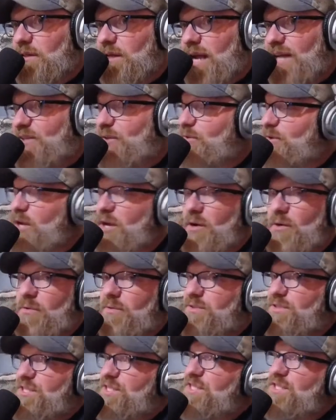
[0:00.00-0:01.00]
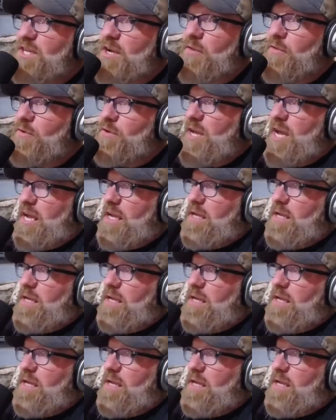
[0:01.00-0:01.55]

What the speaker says: I don't know. It was just the other day.